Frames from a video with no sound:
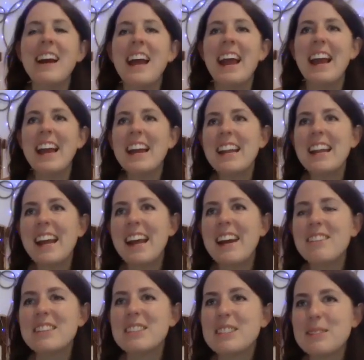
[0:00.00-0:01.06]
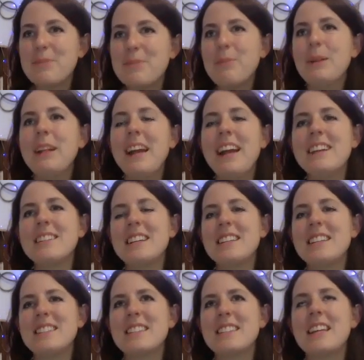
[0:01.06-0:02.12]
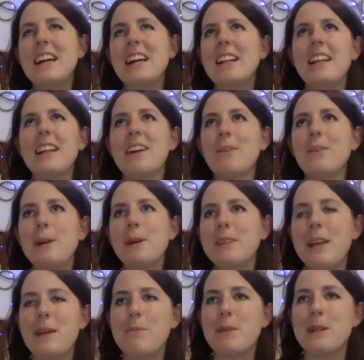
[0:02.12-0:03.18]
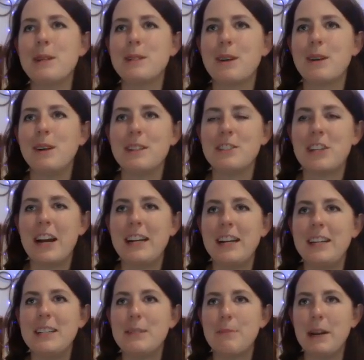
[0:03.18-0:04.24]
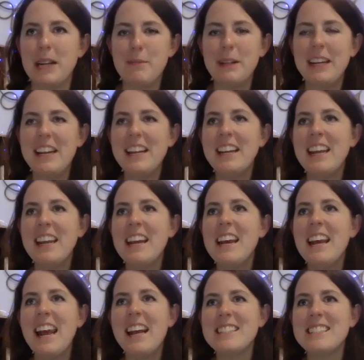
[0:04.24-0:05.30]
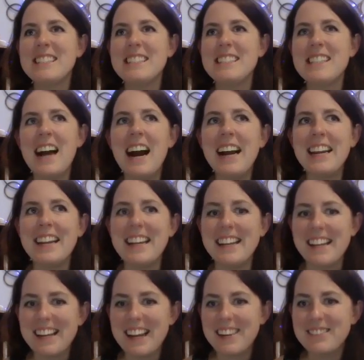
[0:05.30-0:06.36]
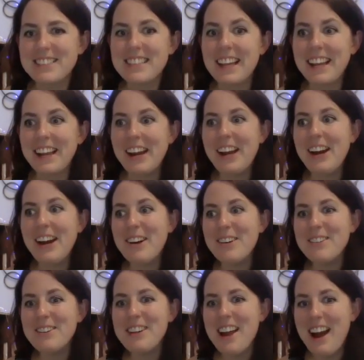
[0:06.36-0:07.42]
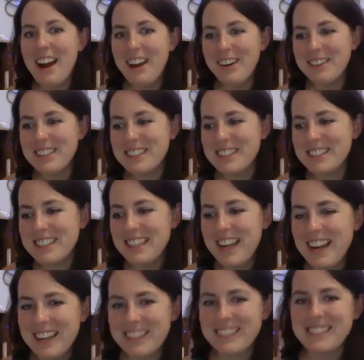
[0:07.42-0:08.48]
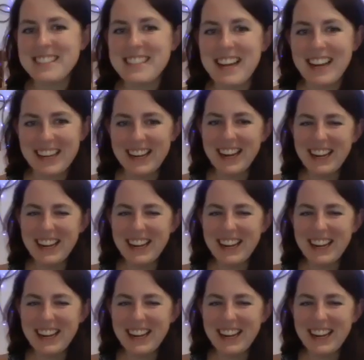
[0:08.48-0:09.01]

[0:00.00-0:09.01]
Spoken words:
And I have this plant, it's got like a real name, but it's called a Chinese money plant, and it's dying. And I was like, oh no, this is not good sign.